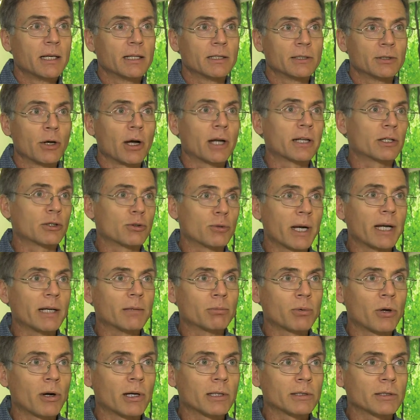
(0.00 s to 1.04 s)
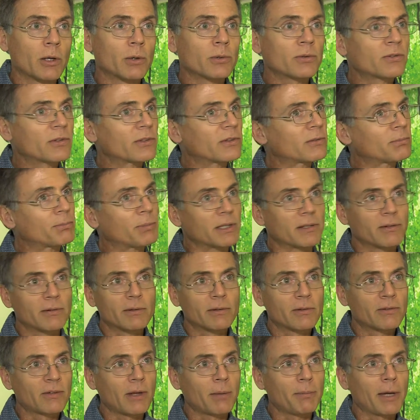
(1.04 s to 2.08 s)
not a great prognosis, but
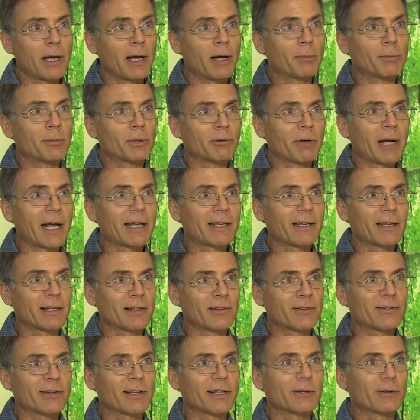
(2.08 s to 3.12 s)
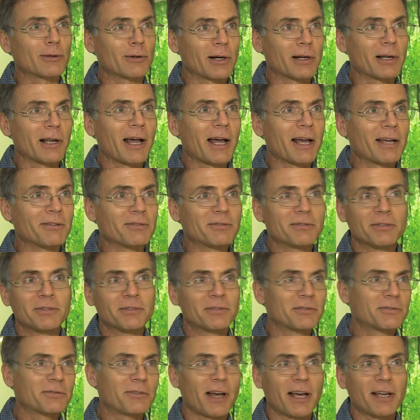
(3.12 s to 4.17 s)
somehow miraculously they're alive
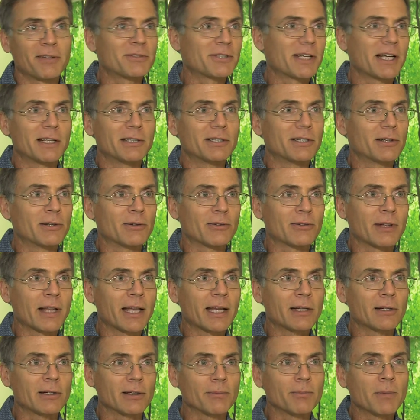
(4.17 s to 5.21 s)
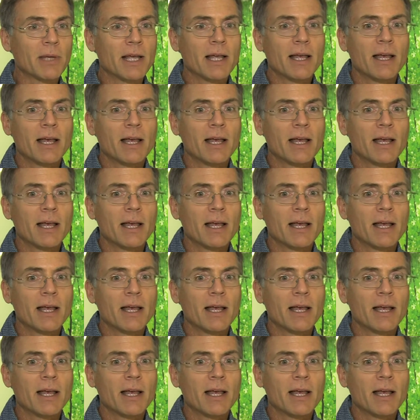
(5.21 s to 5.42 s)
five, ten years later.